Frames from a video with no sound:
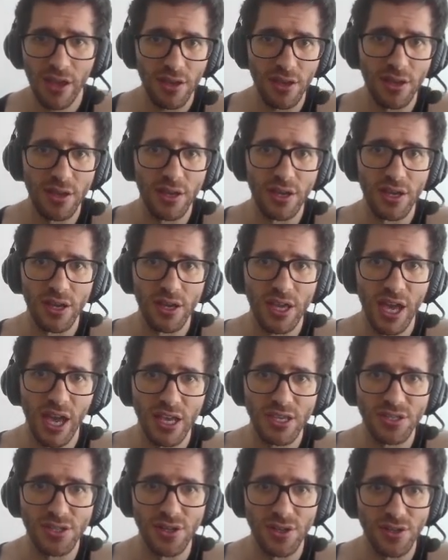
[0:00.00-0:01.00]

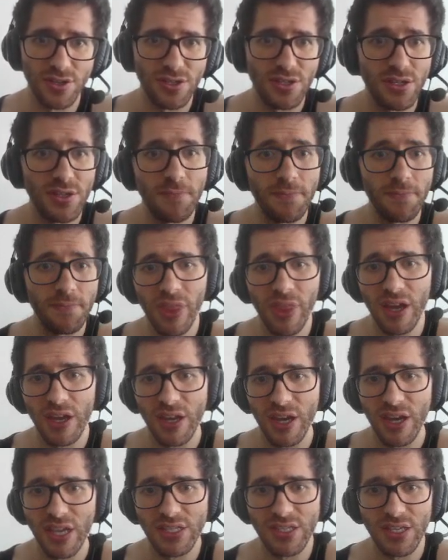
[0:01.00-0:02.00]
Castles,
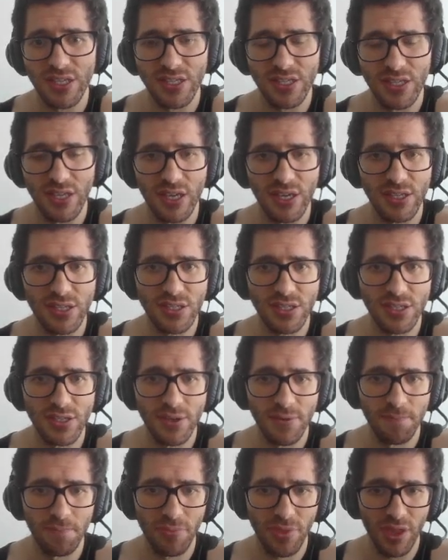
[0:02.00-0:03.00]
knight c6,
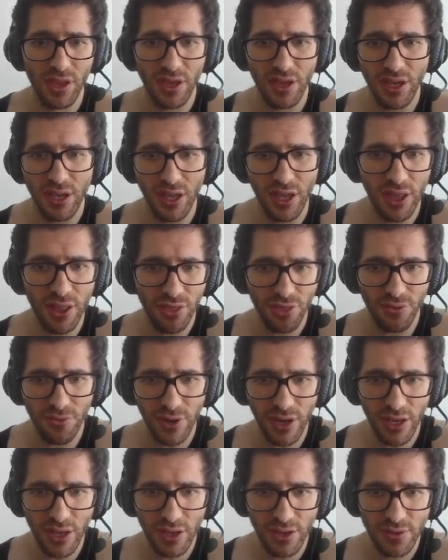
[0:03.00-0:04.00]

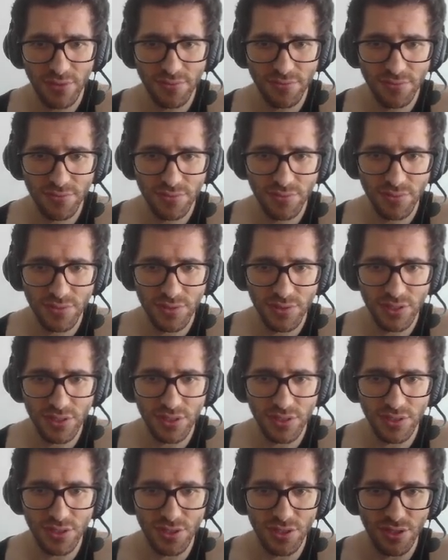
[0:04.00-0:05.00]
e3,
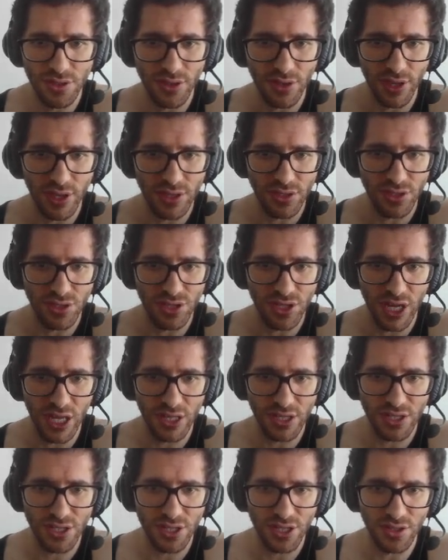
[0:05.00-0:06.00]
looking to
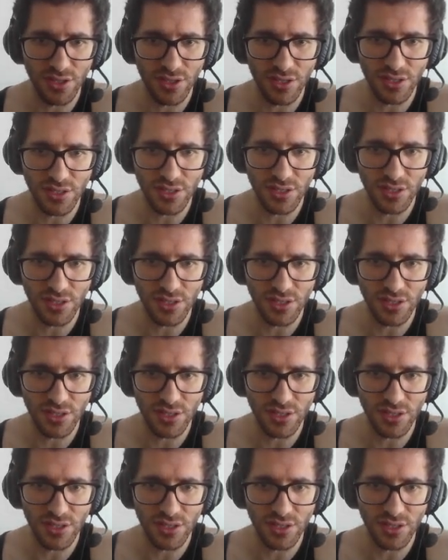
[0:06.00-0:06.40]
challenge this